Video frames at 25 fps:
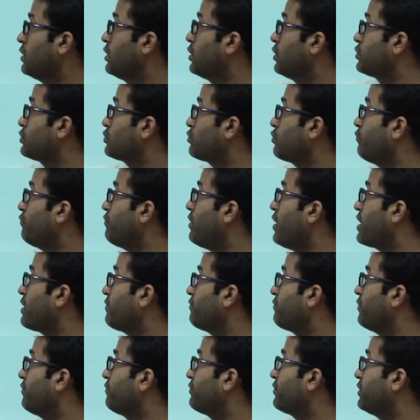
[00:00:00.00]
So
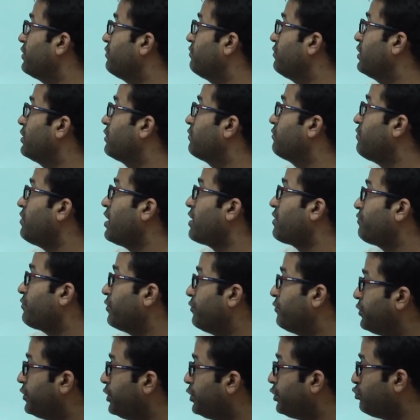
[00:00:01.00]
551,
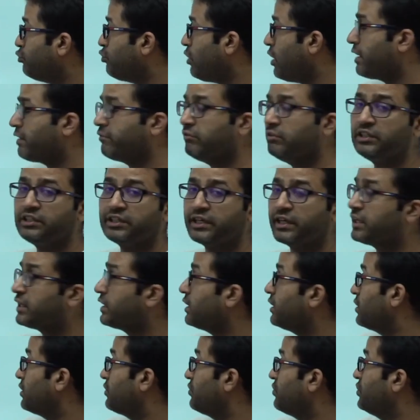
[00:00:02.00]
552, I will take
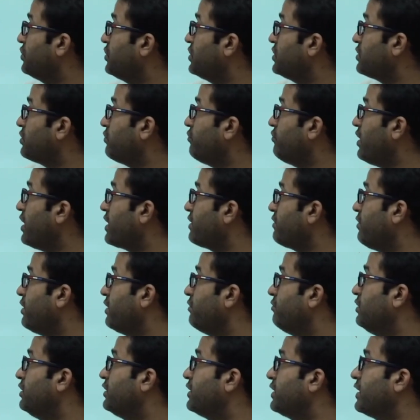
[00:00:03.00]
care. This 5 I
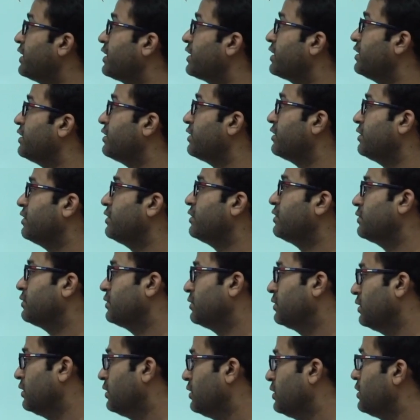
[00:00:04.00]
will take care.
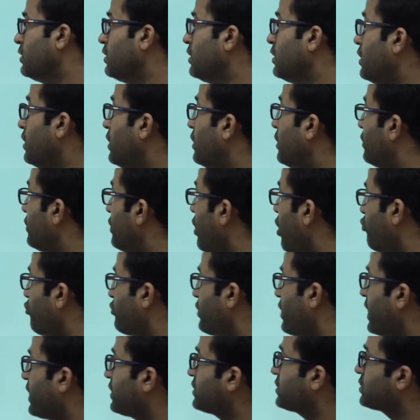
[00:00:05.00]
Now
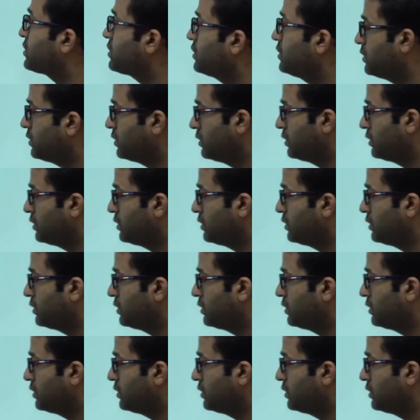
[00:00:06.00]
next,